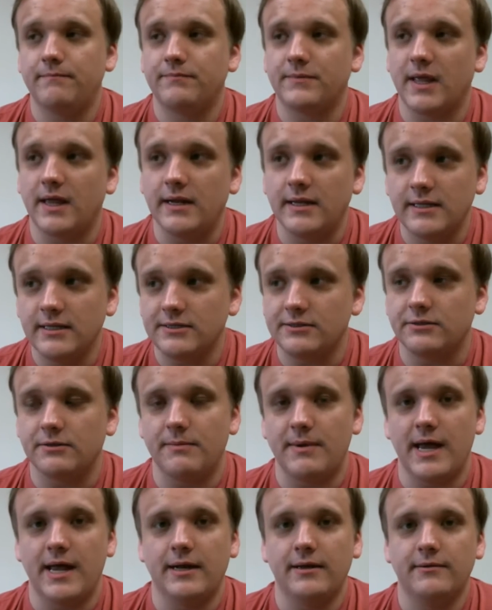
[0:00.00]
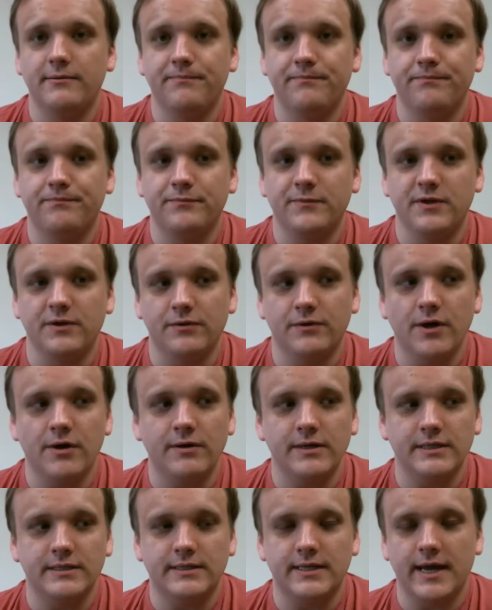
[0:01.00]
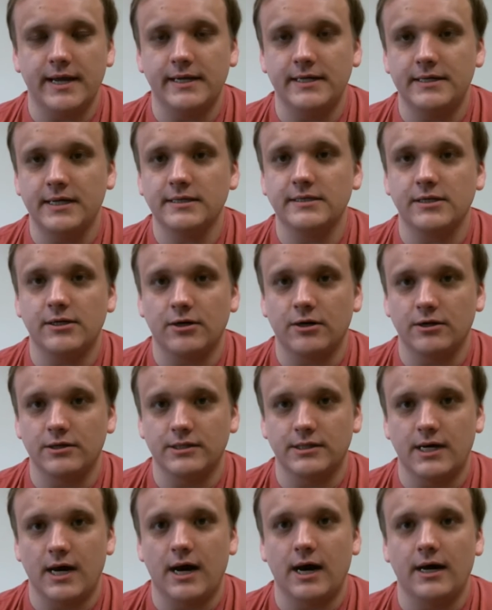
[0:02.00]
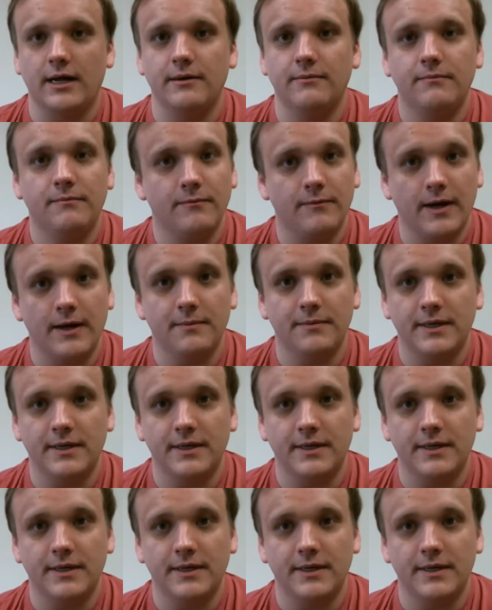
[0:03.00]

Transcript: And in this lament, you'll notice that he doesn't curse God, right?